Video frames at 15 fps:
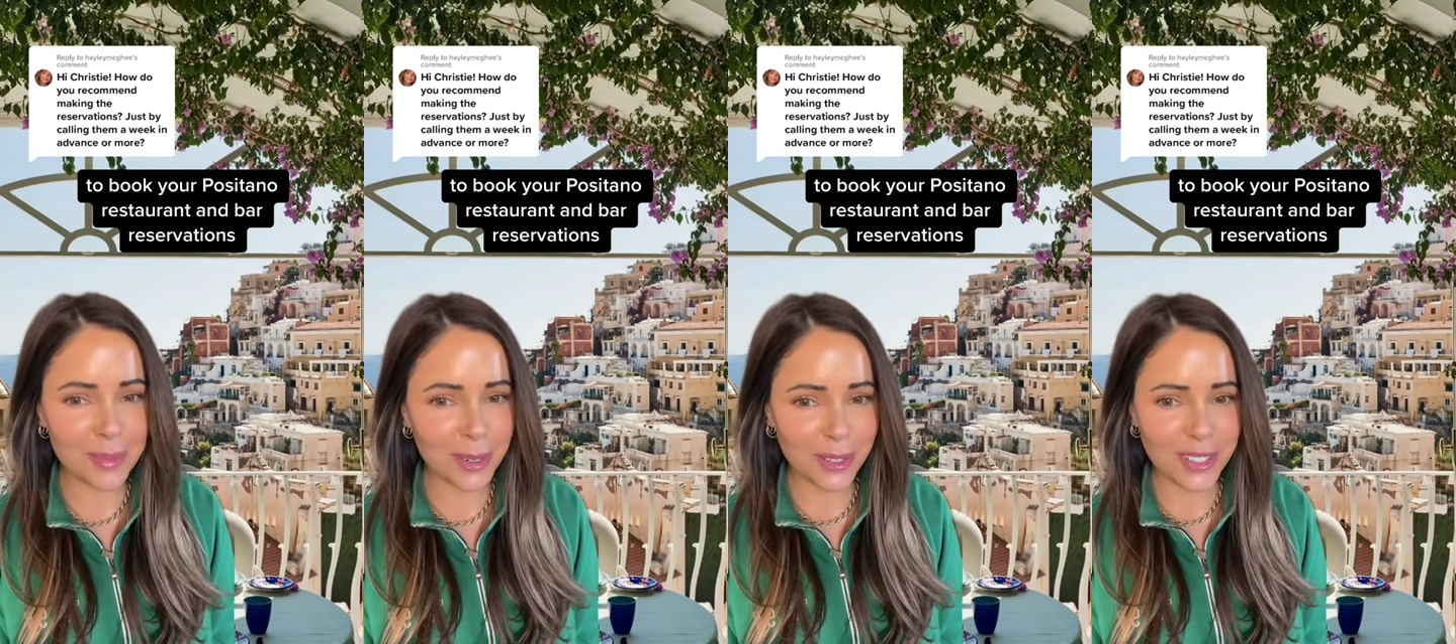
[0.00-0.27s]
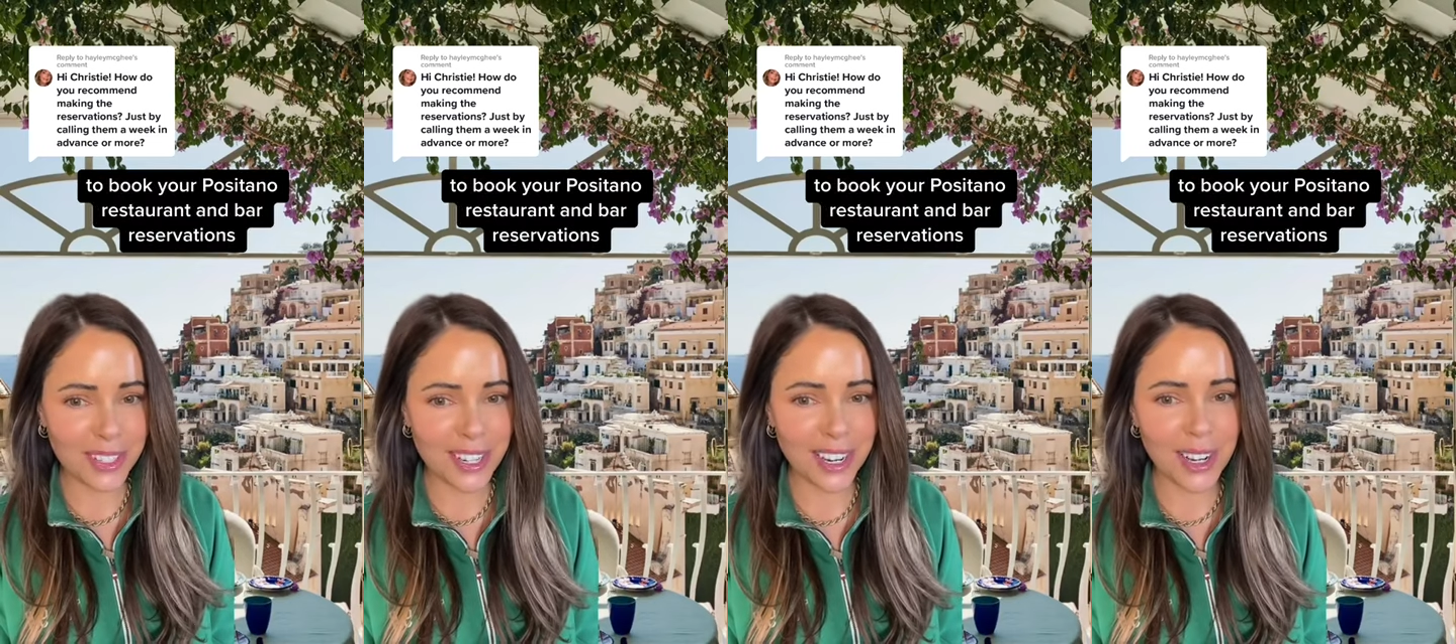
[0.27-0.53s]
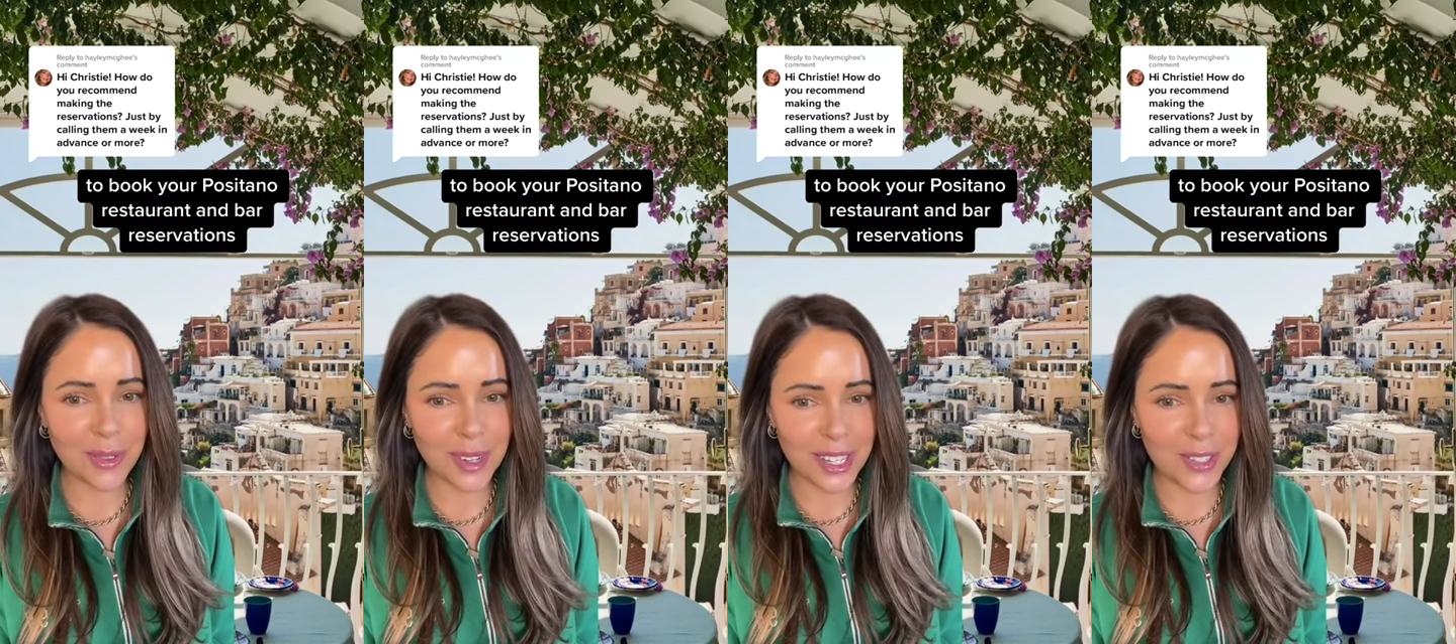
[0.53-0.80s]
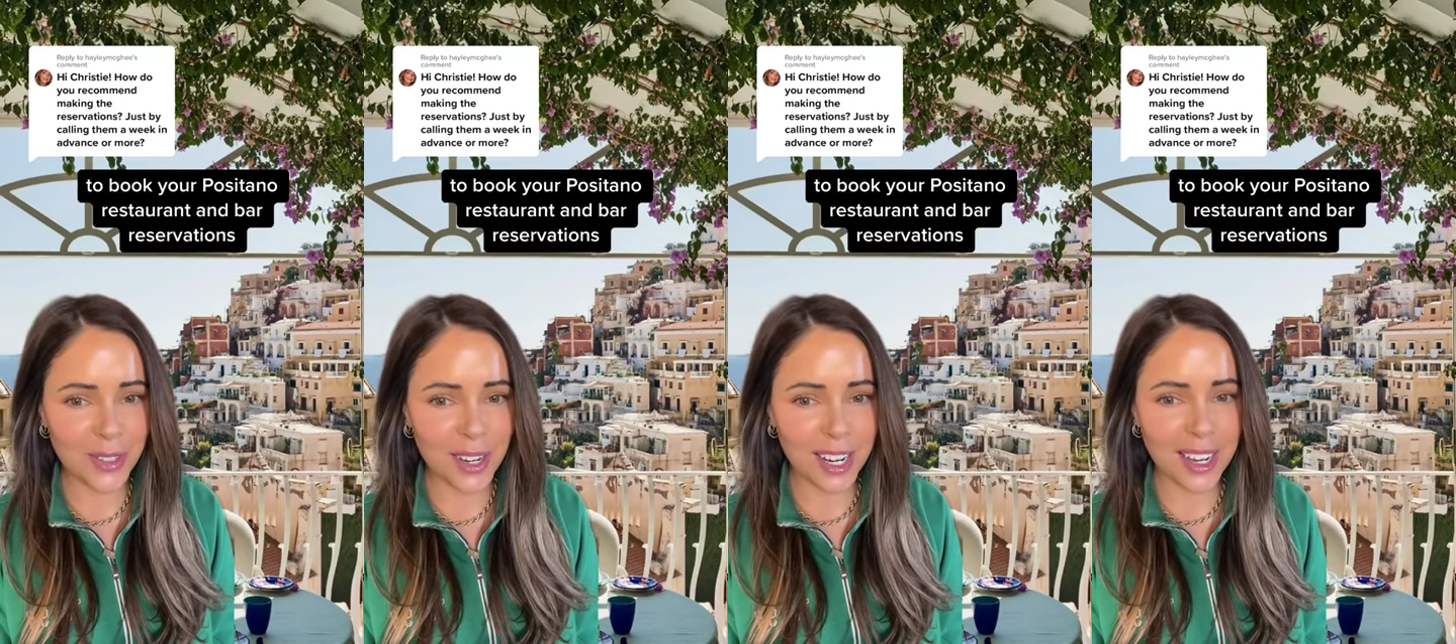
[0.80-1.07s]
your Positano
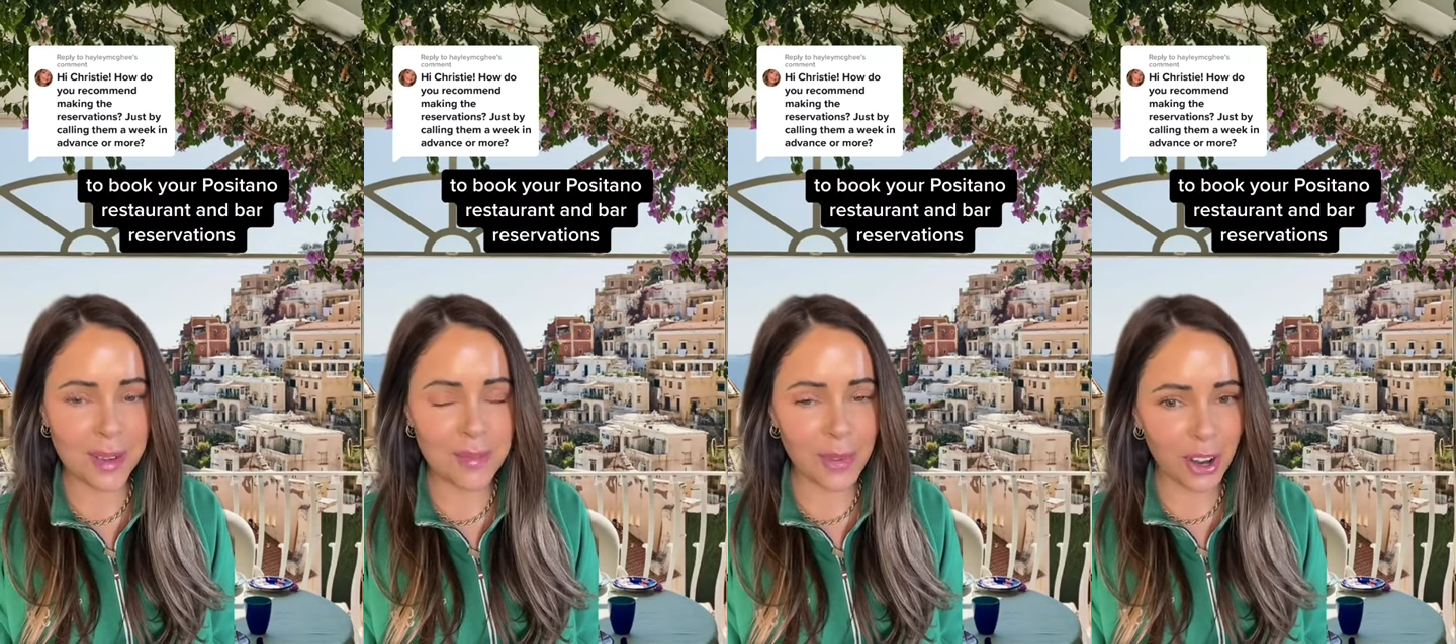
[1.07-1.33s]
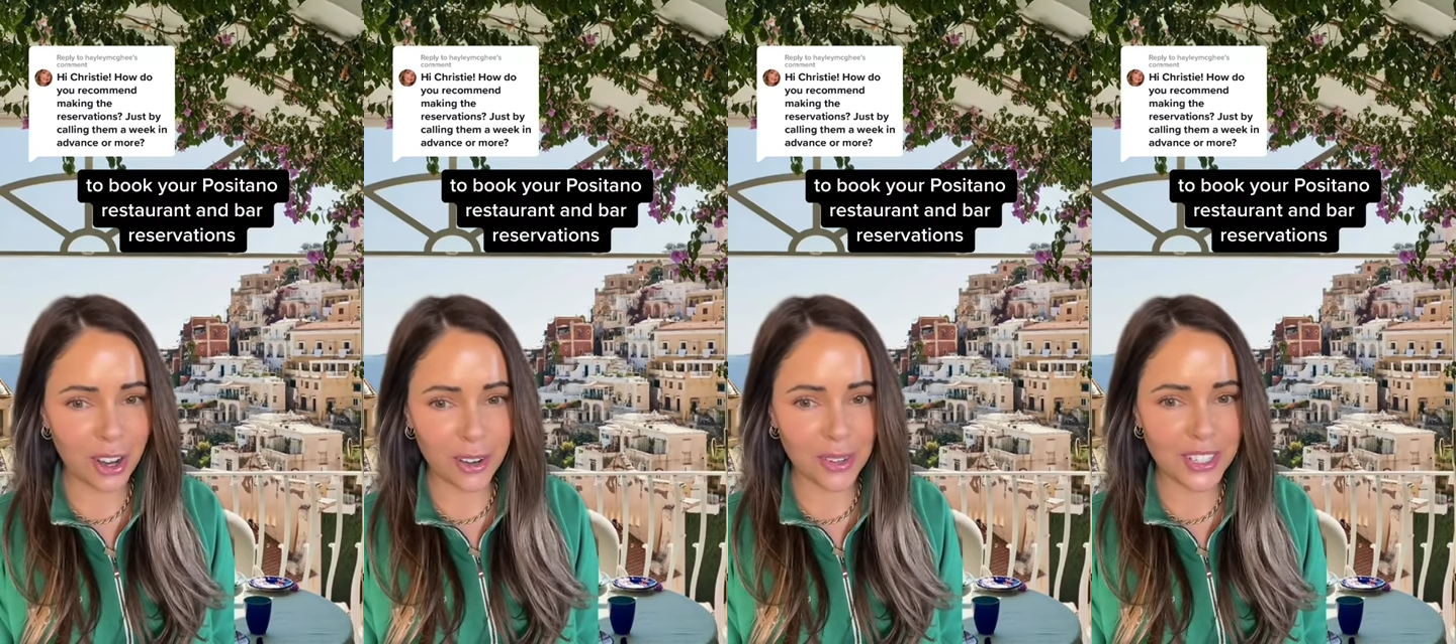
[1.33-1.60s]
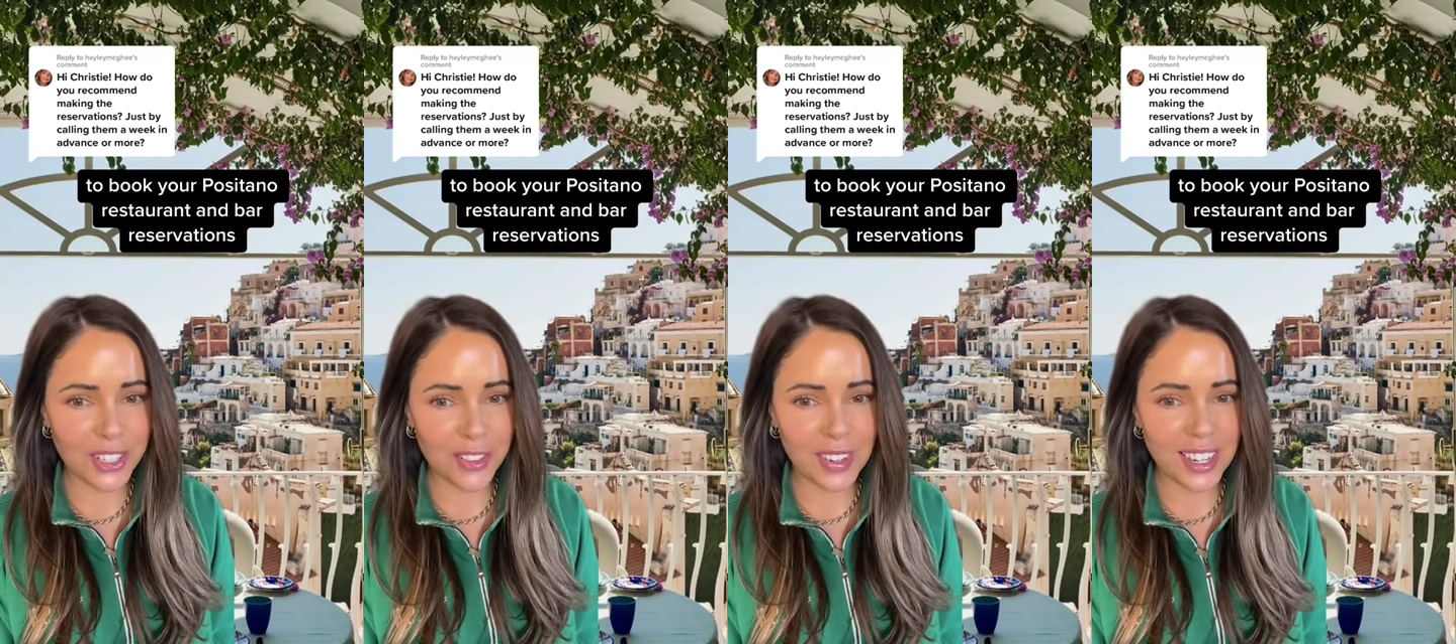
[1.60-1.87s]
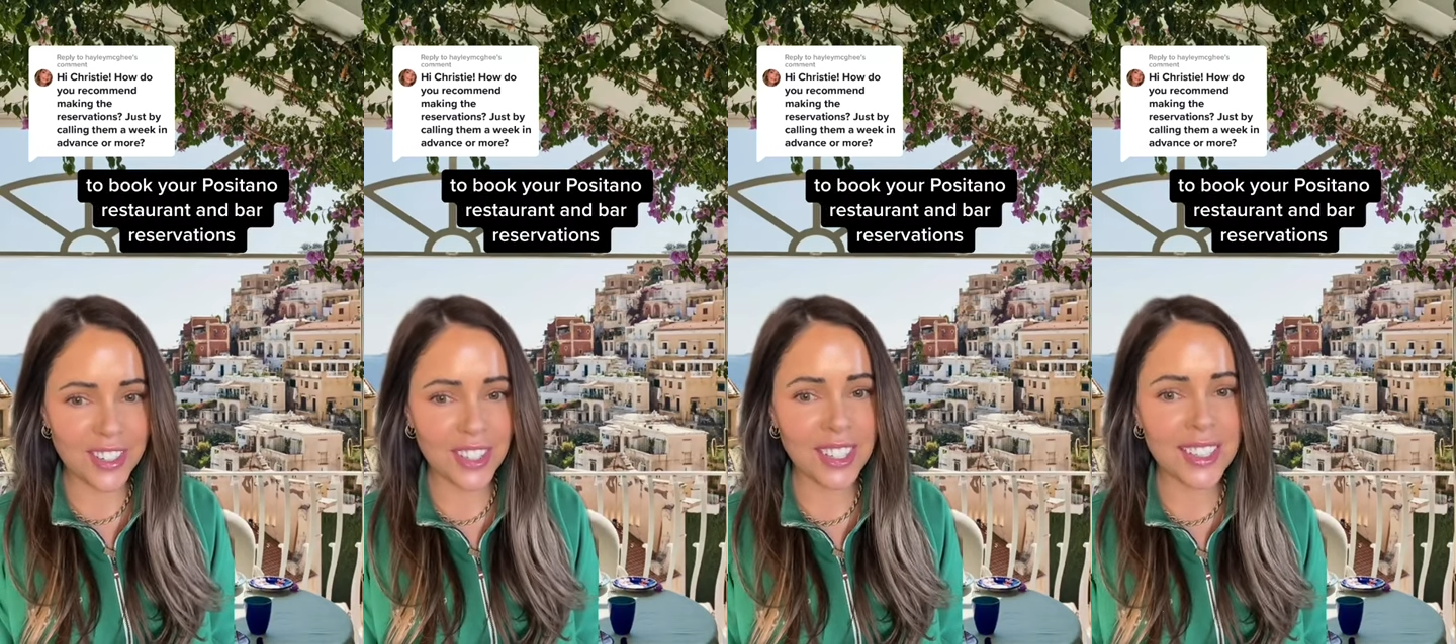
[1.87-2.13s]
restaurant and bar
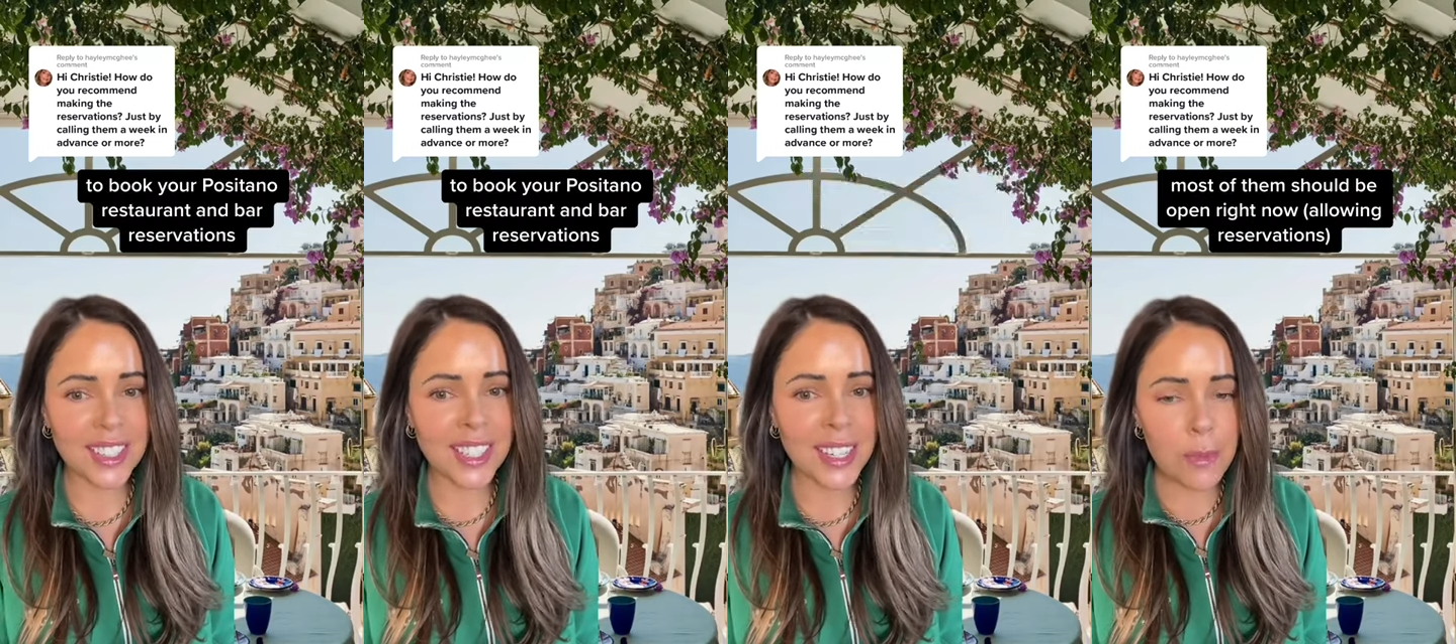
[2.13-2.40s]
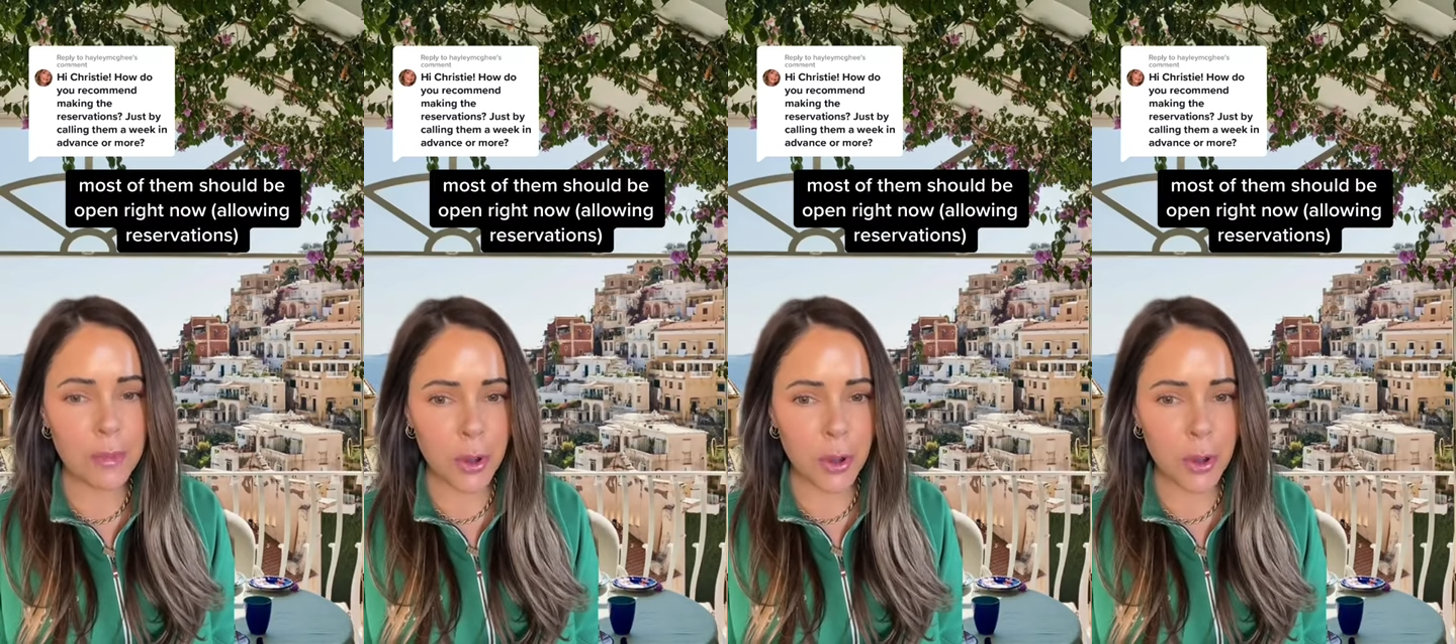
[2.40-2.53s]
reservations.